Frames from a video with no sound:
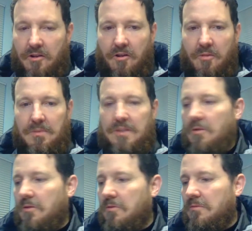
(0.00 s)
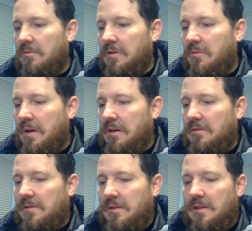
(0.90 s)
It's all going really
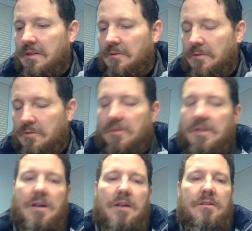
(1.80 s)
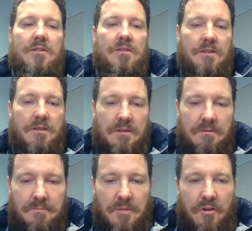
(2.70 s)
well. Looks really nice.
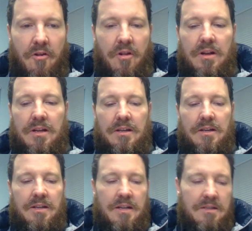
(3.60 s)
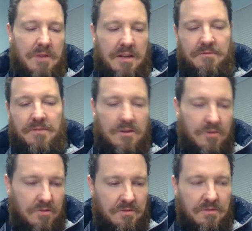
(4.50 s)
And as we add the
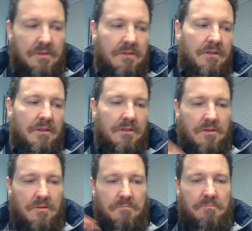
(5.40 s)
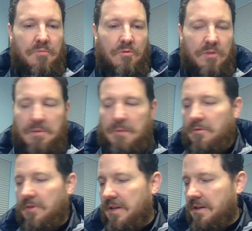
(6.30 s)
features, they'll start pulling
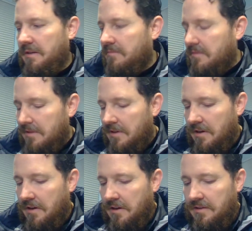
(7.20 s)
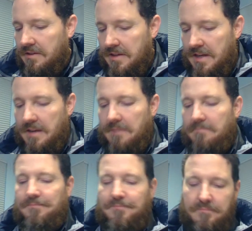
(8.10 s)
people in to
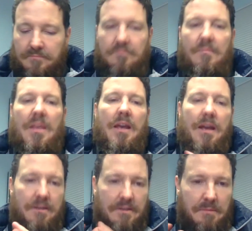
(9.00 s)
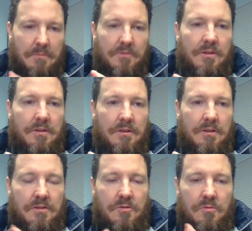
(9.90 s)
den and to some of
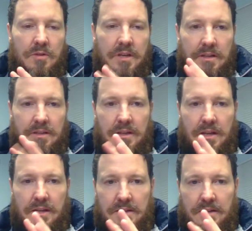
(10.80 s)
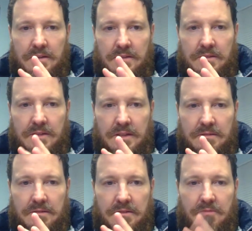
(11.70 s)
the toolkit that
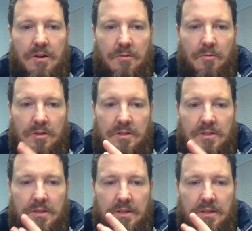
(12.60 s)
CreatorWorks